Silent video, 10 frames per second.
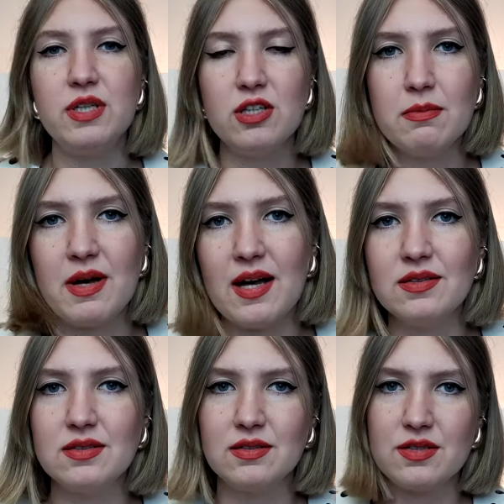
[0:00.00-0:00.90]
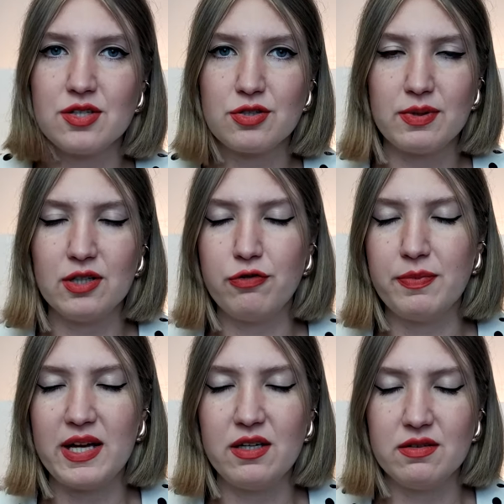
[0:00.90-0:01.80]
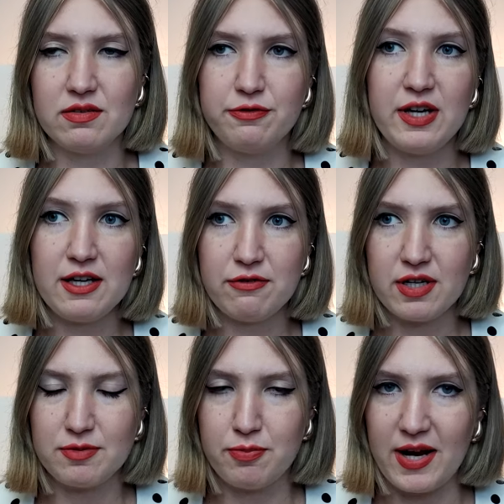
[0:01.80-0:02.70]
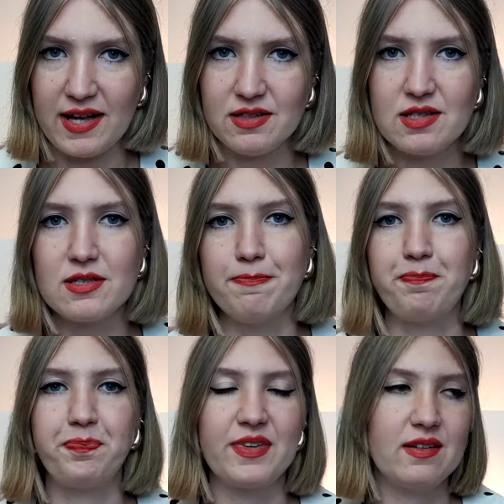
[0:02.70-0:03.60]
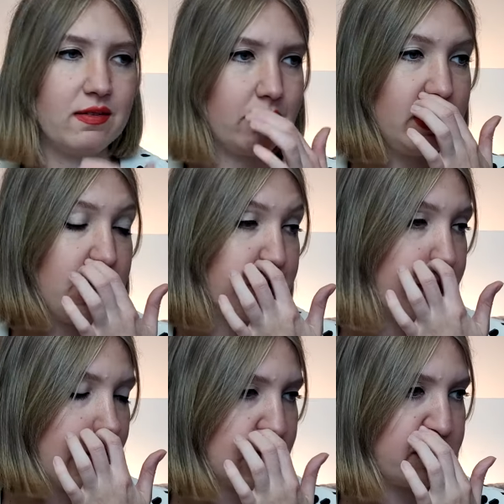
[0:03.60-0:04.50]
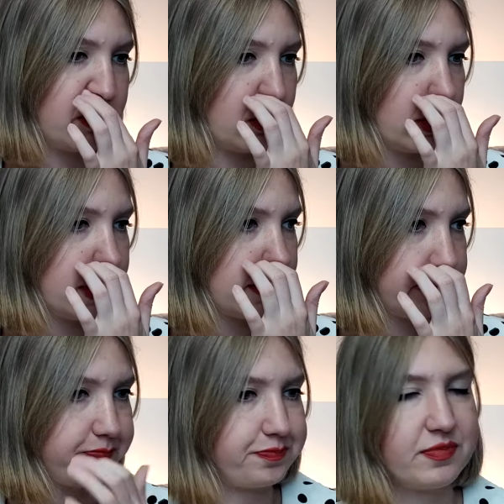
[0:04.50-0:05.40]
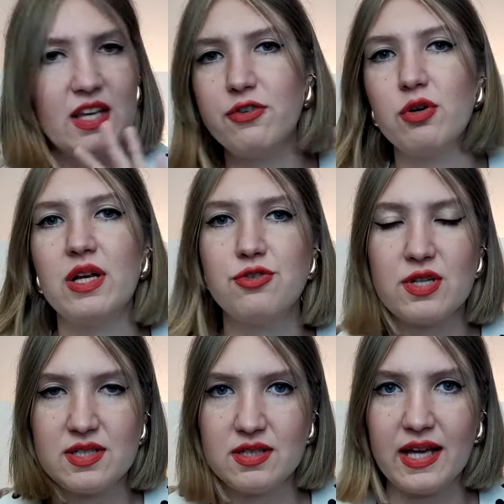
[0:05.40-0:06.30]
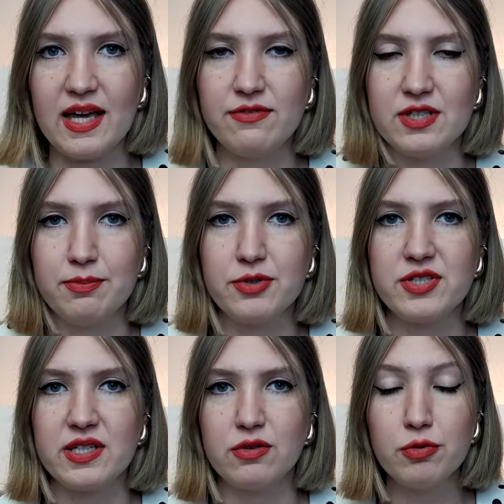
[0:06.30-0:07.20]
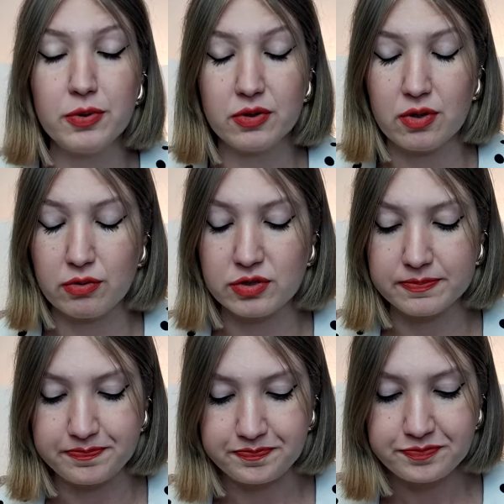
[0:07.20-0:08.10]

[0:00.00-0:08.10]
Nuit Nomade. This is one of my favorite brands, niche brands, of course. If you're interested, I have 10% coupon code.